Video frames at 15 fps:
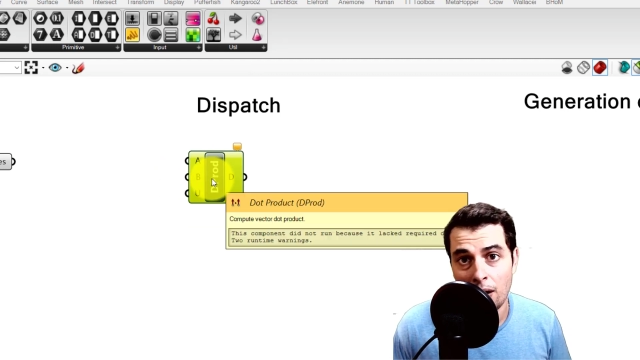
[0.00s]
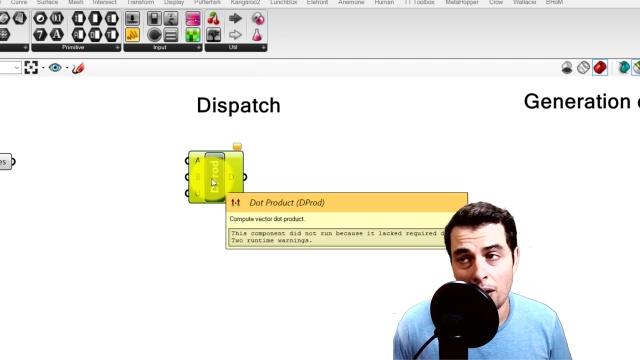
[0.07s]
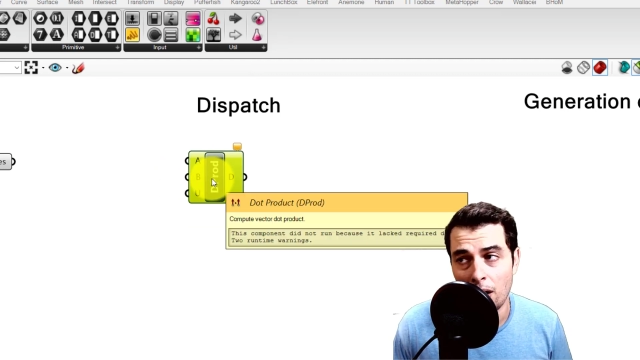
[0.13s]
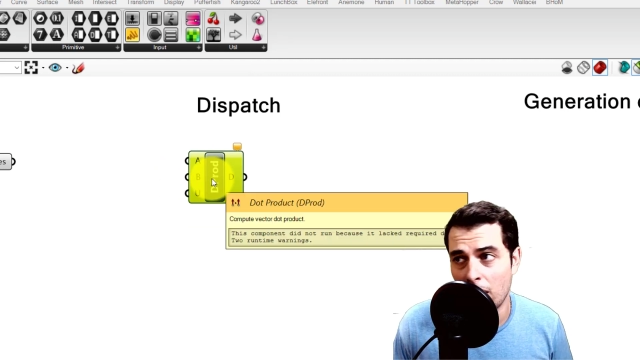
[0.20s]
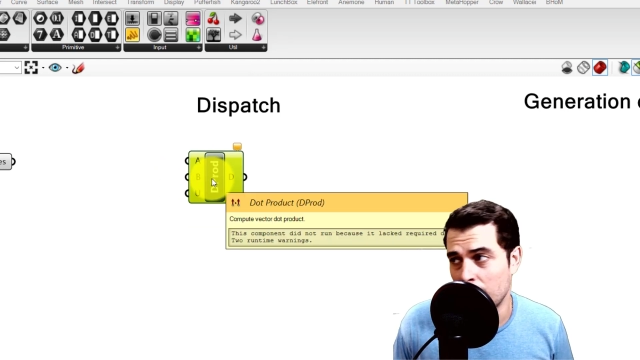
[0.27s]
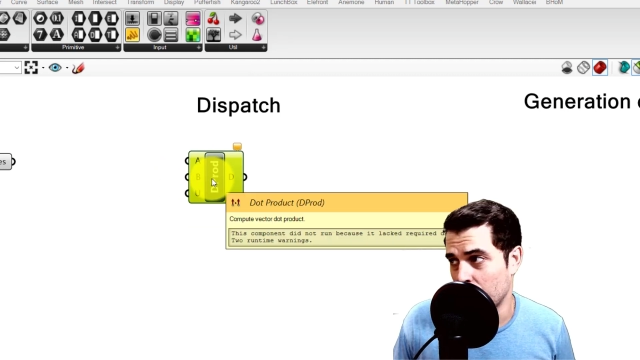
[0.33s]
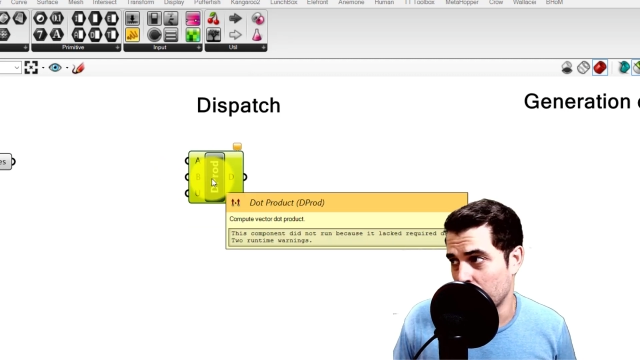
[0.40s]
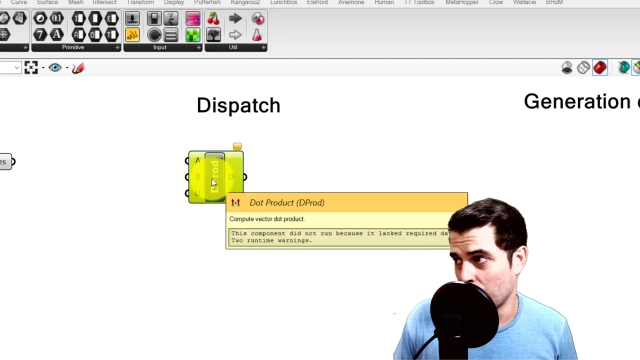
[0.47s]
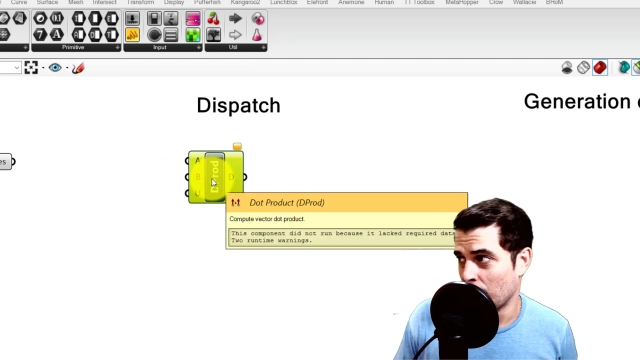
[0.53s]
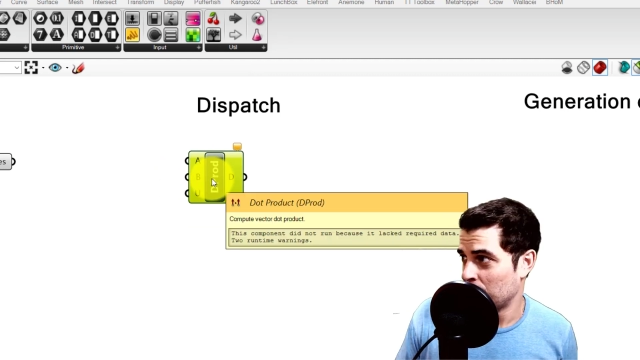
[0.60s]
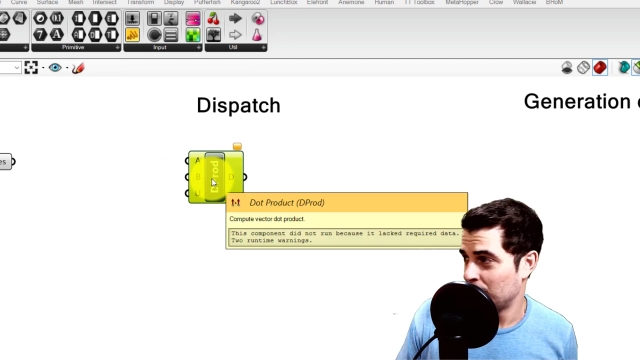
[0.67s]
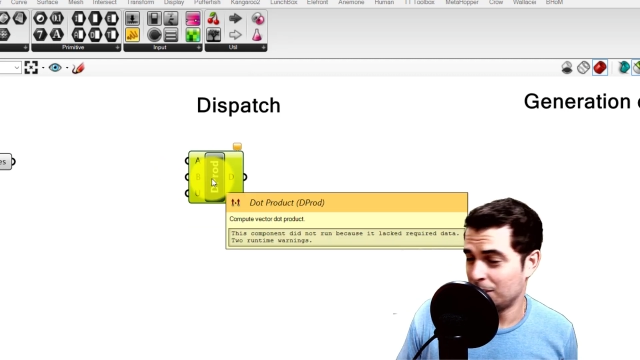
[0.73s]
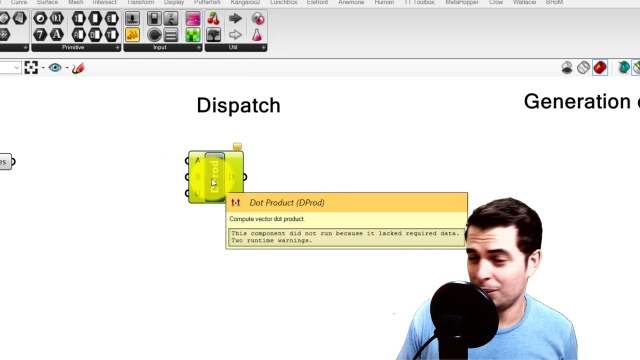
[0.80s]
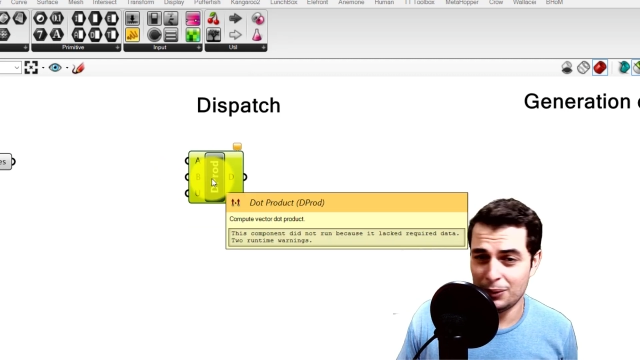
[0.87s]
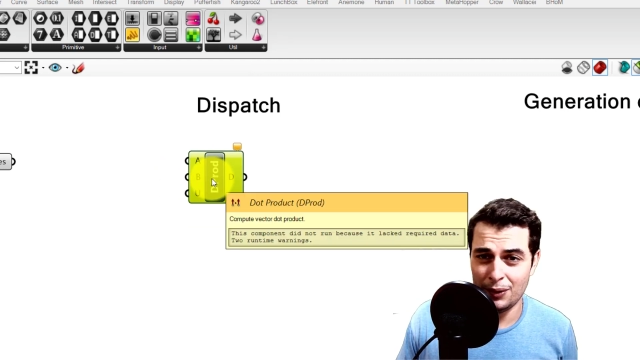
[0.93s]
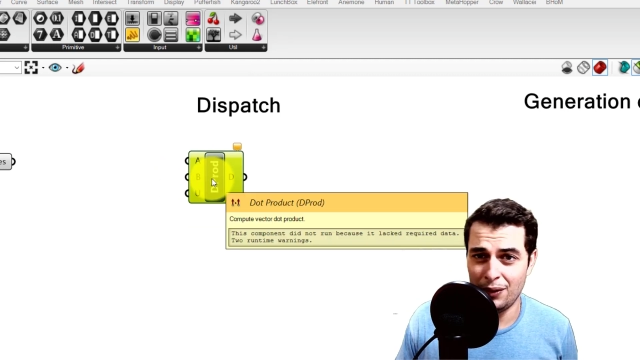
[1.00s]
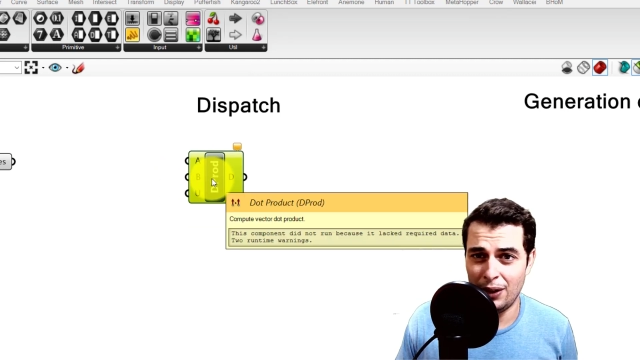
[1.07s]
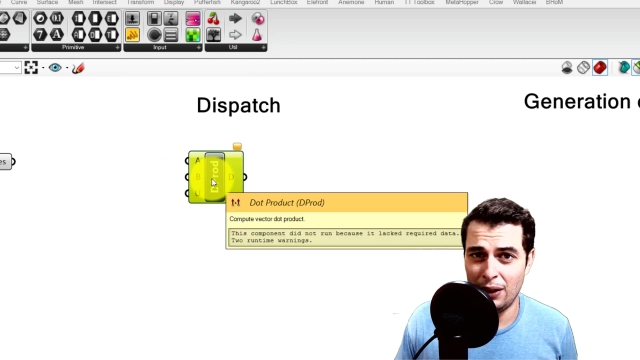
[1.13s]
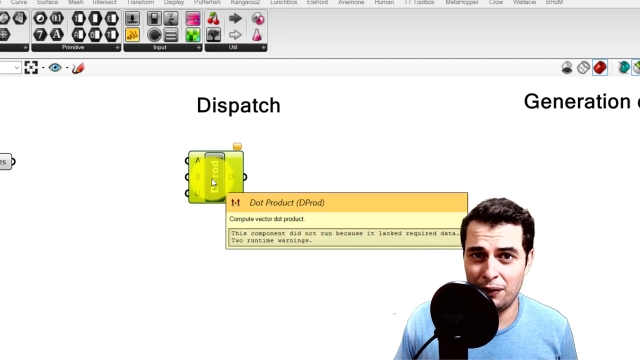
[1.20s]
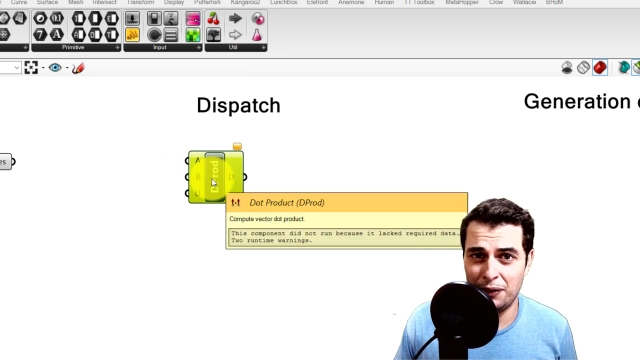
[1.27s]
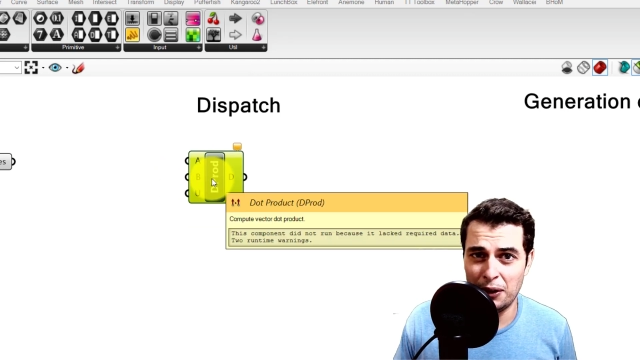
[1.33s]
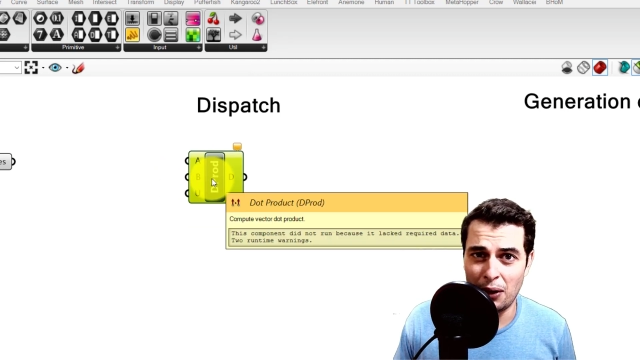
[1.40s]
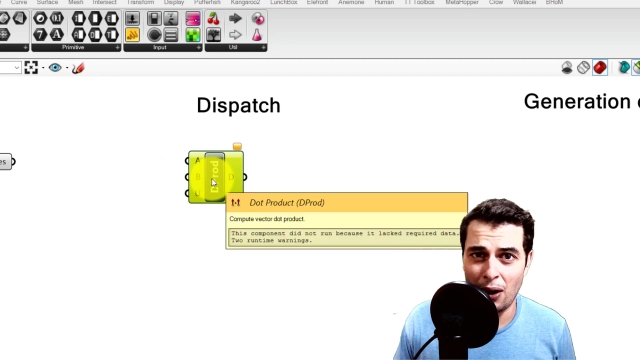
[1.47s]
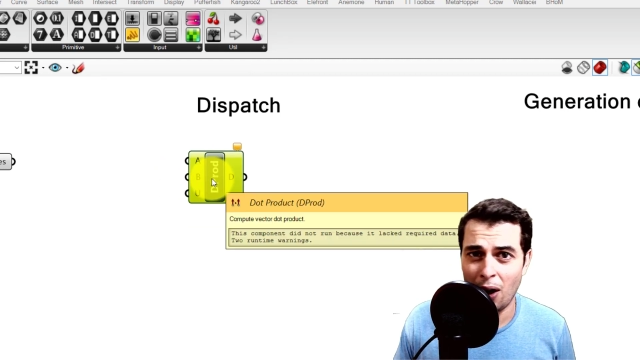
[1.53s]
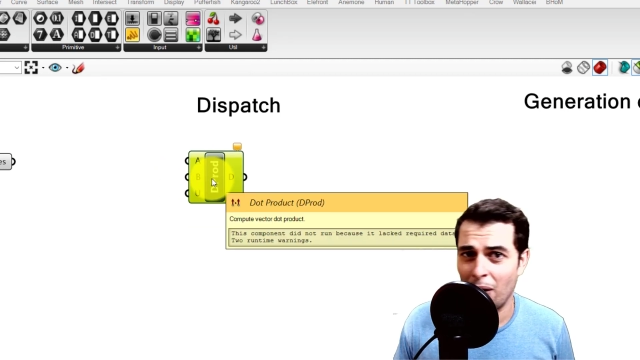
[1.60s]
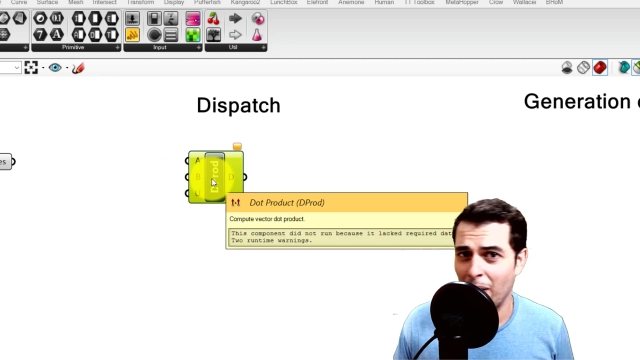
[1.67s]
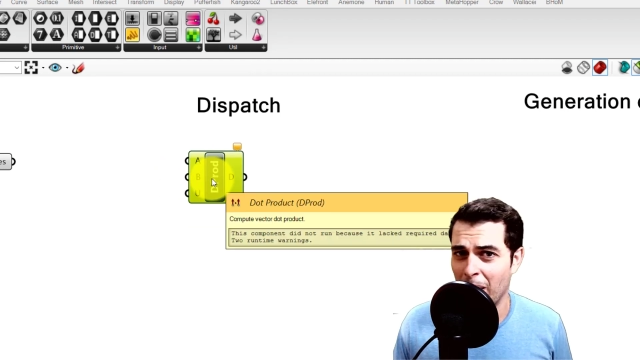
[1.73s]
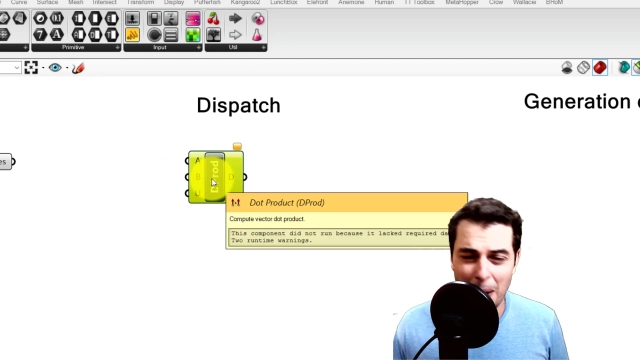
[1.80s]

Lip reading: I don't know if there are